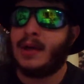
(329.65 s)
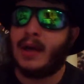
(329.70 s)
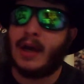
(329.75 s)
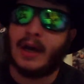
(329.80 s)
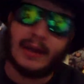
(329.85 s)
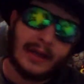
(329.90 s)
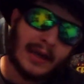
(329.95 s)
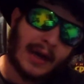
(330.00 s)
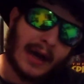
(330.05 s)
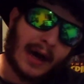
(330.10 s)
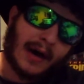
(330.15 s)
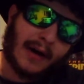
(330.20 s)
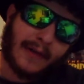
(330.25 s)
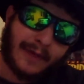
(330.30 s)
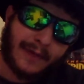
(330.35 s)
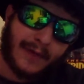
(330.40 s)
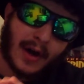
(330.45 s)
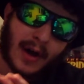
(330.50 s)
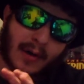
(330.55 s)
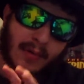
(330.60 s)
And then I'll
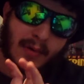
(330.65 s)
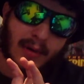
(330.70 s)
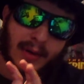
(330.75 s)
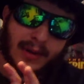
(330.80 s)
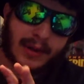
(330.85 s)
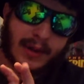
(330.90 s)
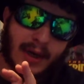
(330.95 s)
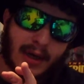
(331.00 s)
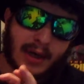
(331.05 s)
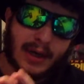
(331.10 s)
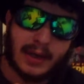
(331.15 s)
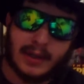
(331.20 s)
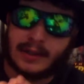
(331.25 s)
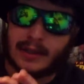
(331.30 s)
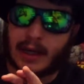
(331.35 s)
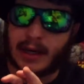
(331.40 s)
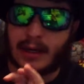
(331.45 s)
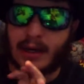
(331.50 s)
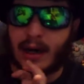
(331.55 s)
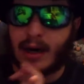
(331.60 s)
fuck with the
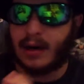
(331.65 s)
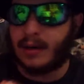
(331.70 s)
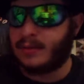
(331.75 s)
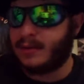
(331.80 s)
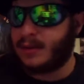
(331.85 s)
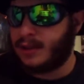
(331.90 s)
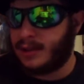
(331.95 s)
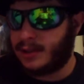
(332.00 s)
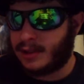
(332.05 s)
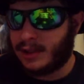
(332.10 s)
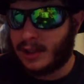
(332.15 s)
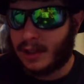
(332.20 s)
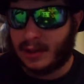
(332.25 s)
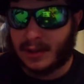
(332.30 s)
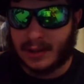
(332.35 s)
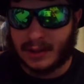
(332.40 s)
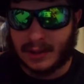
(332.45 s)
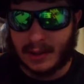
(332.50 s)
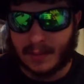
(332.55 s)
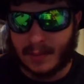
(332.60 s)
technology shit
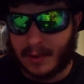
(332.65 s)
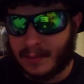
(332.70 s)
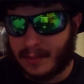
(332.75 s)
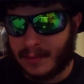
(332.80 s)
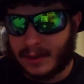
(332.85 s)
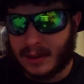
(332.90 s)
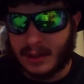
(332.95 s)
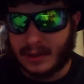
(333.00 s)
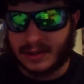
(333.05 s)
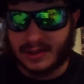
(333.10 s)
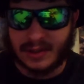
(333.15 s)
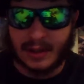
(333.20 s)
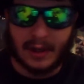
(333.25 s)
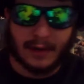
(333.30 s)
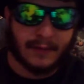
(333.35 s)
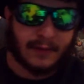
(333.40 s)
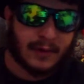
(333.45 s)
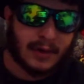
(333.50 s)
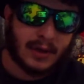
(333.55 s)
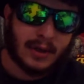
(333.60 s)
because I'm good with that stuff.